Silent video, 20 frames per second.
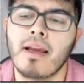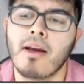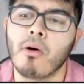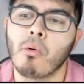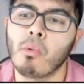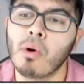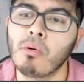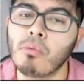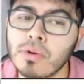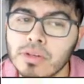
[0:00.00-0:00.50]

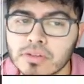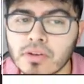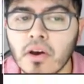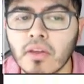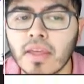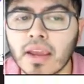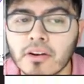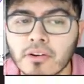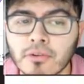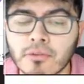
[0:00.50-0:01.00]
When we saw
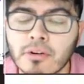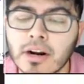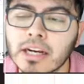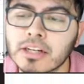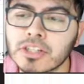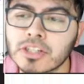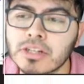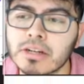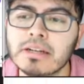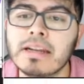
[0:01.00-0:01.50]
that
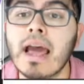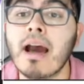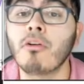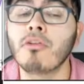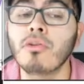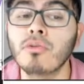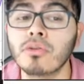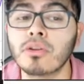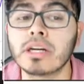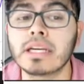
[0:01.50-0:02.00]
correction, now
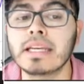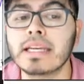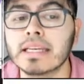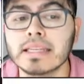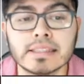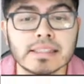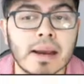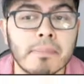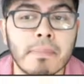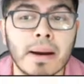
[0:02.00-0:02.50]
Unity
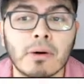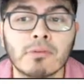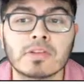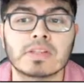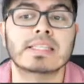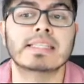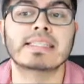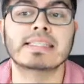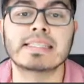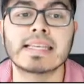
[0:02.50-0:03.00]
is
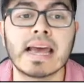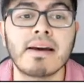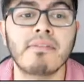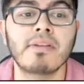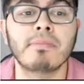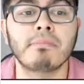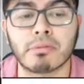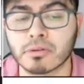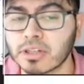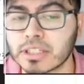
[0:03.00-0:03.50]
about
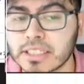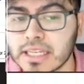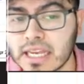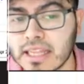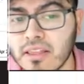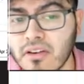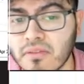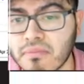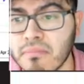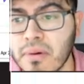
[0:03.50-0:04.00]
seven
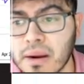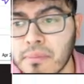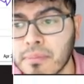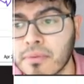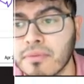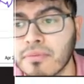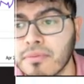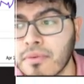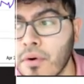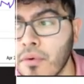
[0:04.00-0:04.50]
percent of my
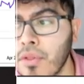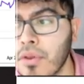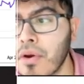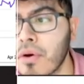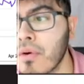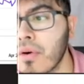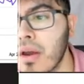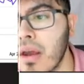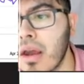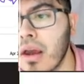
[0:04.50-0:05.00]

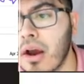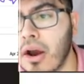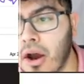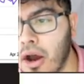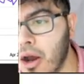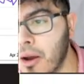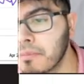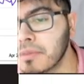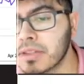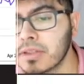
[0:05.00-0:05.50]
portfolio.
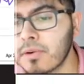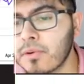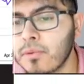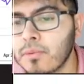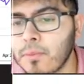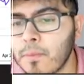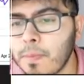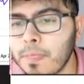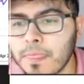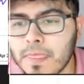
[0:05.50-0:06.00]
Um,
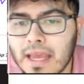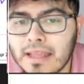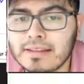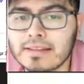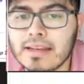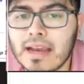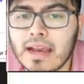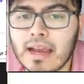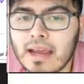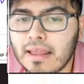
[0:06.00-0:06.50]
so that's
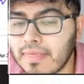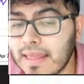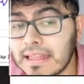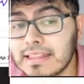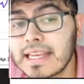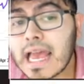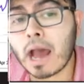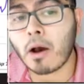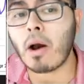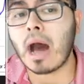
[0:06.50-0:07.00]
uh,
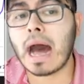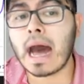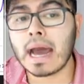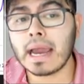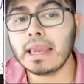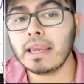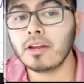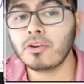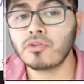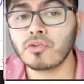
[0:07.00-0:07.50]
that's how I
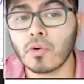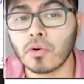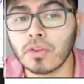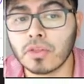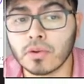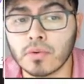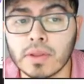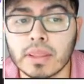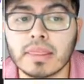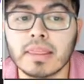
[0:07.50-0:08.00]
enjoy
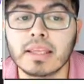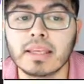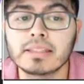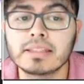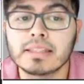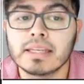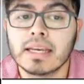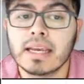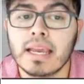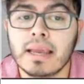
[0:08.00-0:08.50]
doing
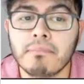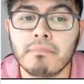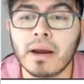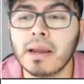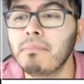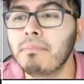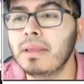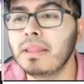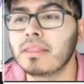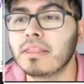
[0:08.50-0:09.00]
things. It
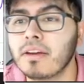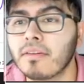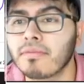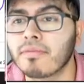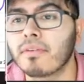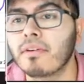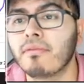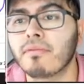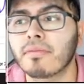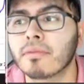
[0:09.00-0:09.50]
might be
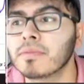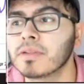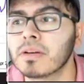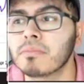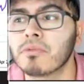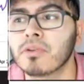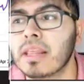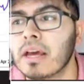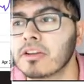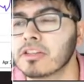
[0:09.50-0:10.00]
different from
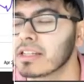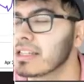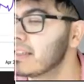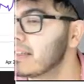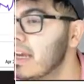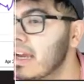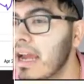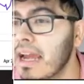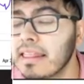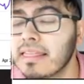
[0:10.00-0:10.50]
someone else because
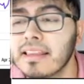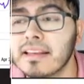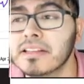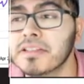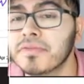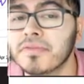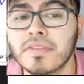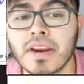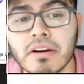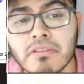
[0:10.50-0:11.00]
I, I think
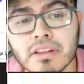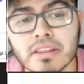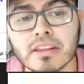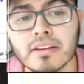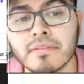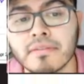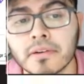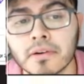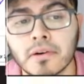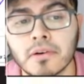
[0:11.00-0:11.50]
it's very
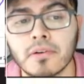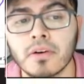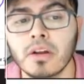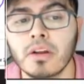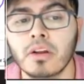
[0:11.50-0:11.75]
difficult